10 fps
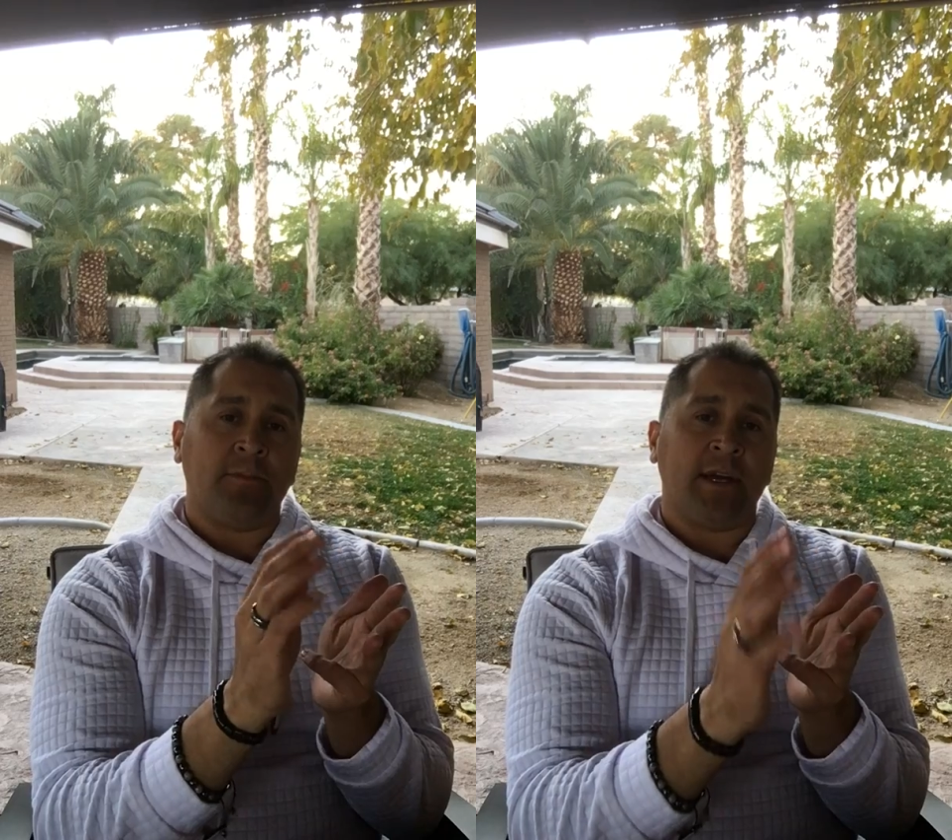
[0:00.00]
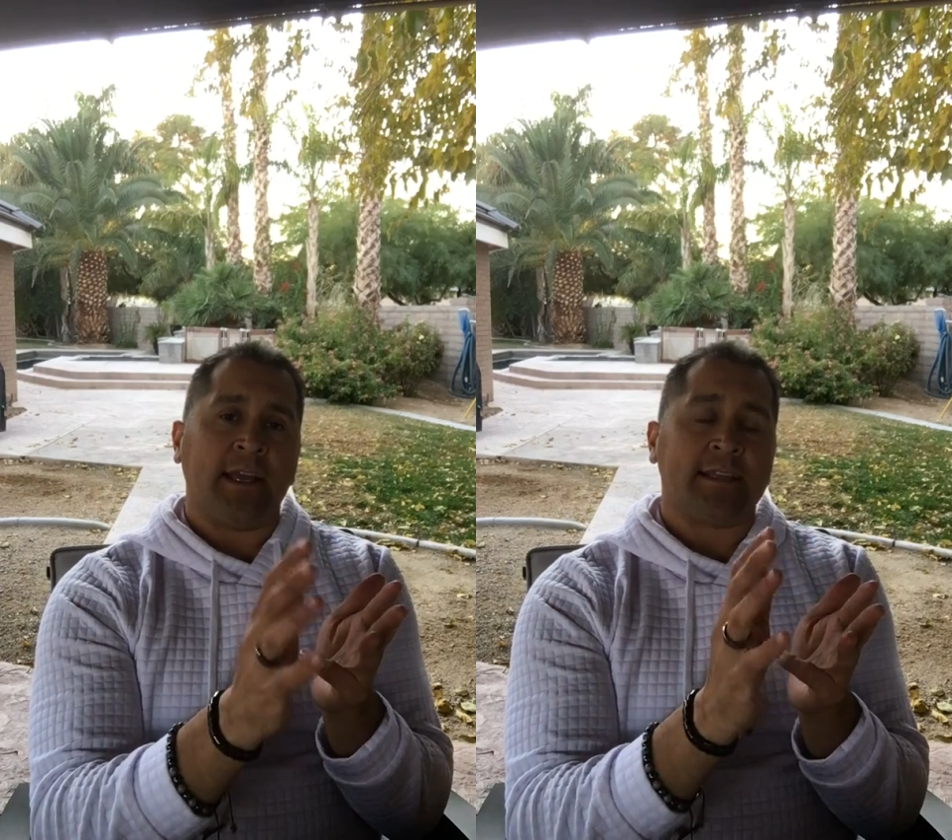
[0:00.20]

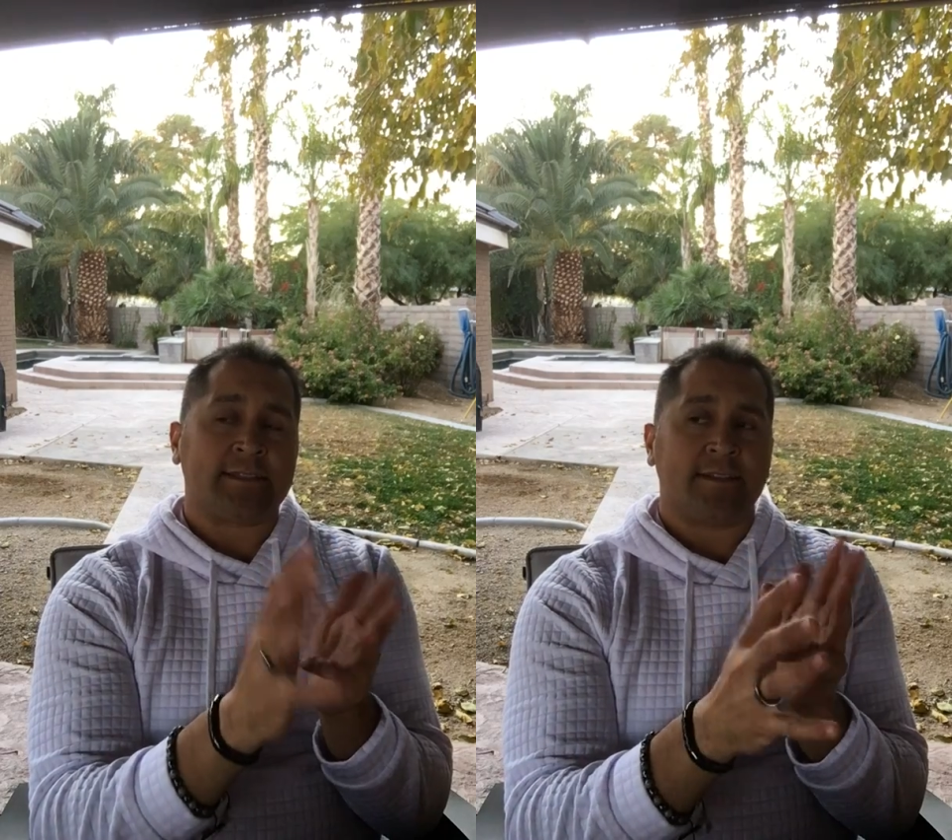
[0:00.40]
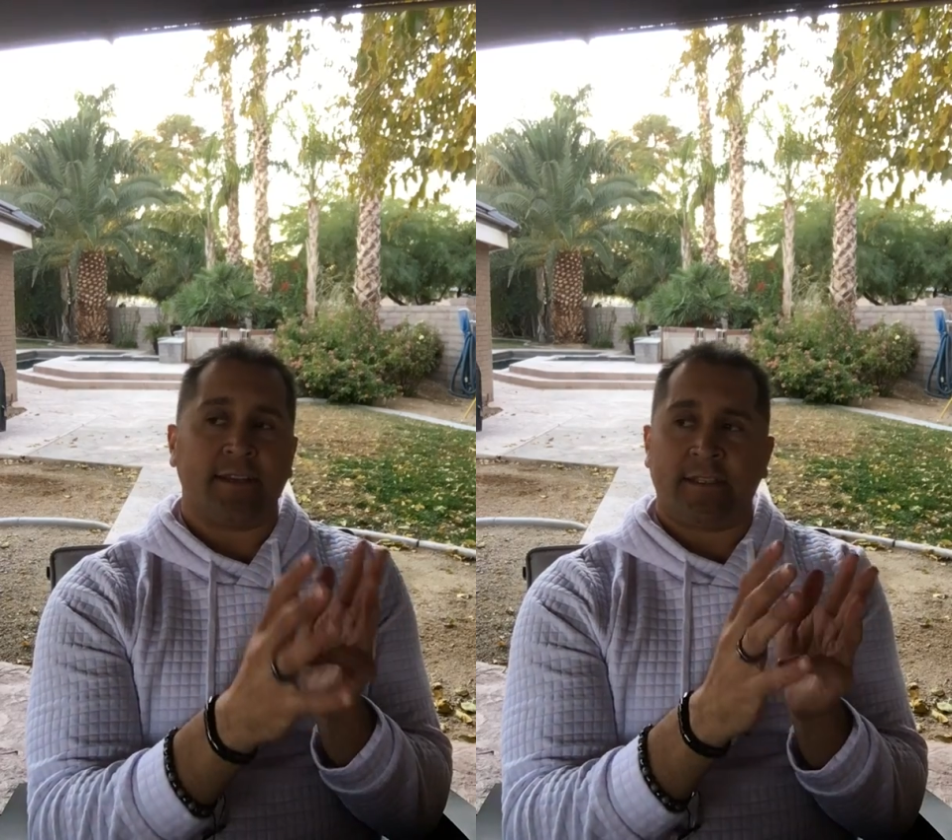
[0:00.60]
but
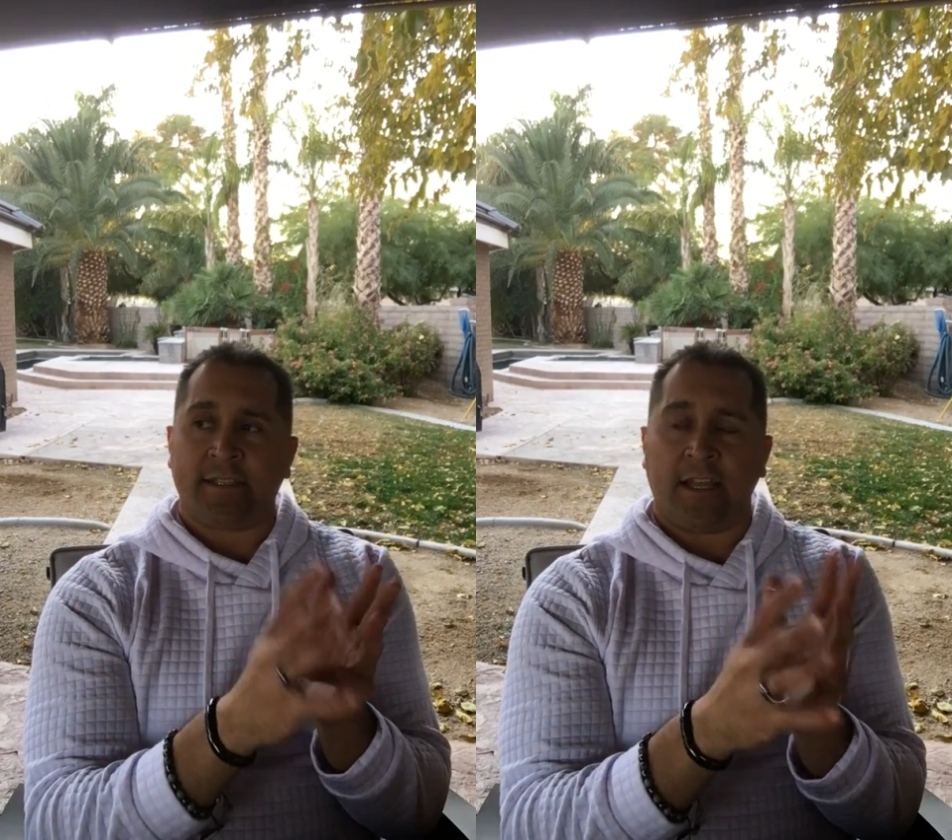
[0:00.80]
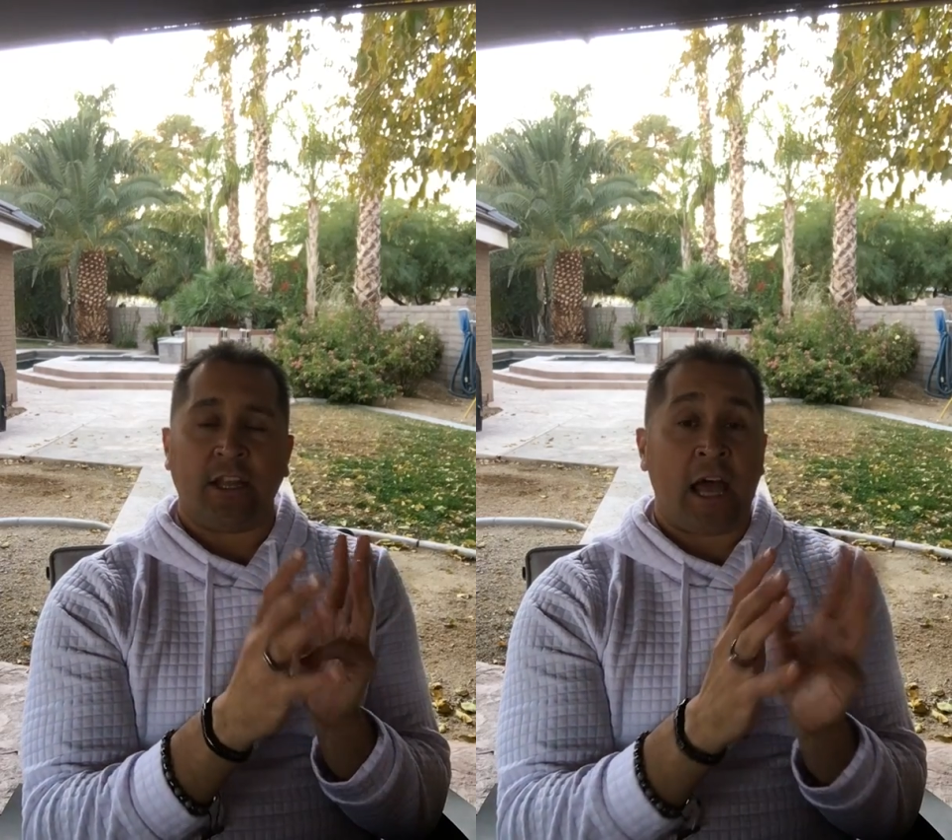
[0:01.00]

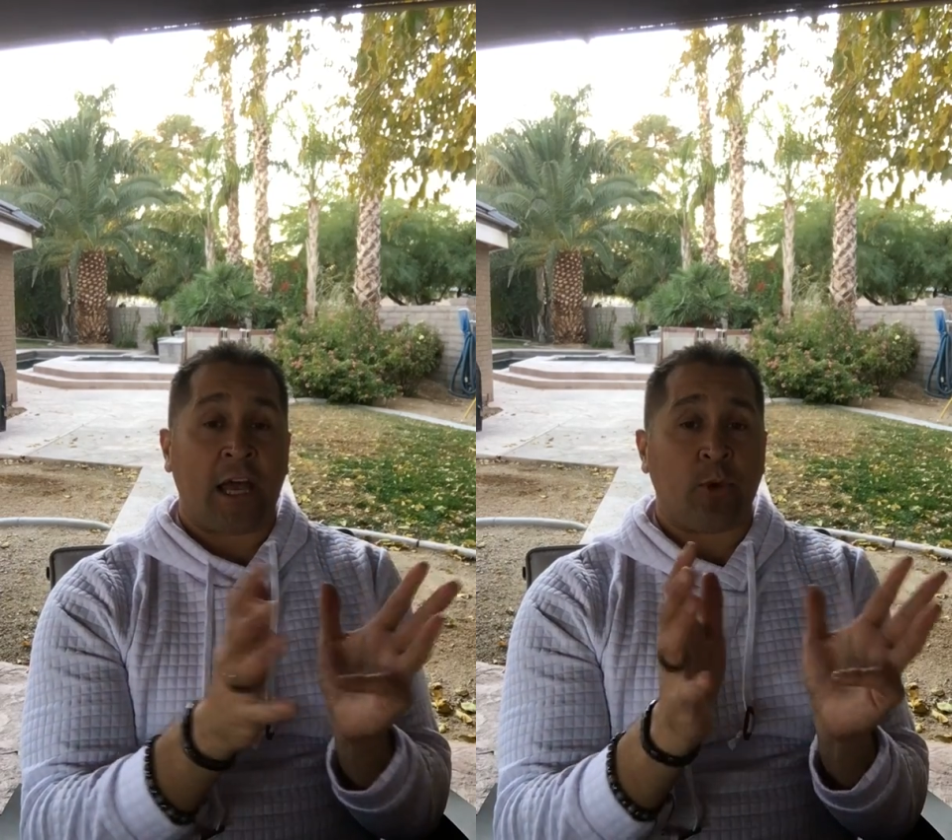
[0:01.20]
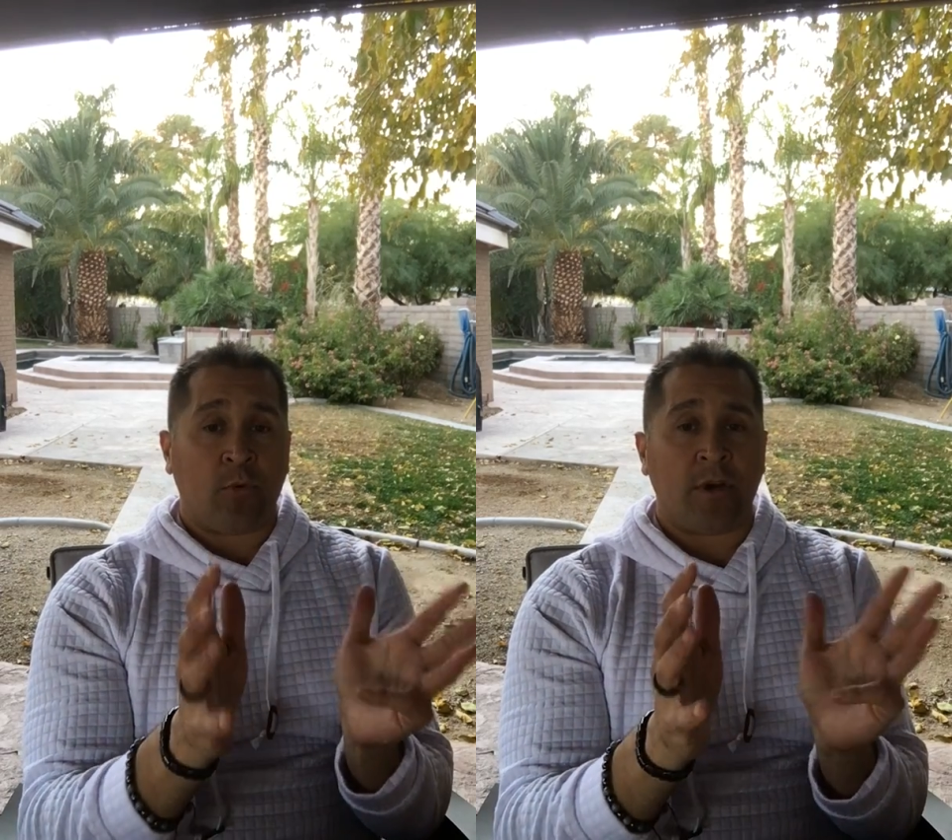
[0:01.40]
it's a
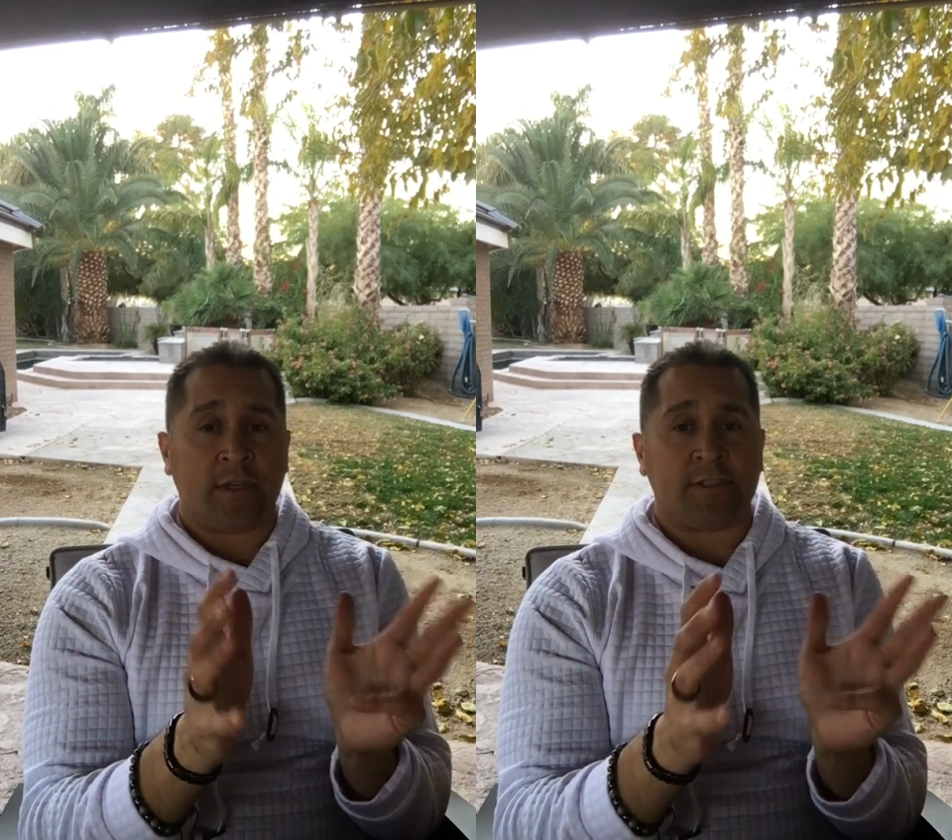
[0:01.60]
lot of work,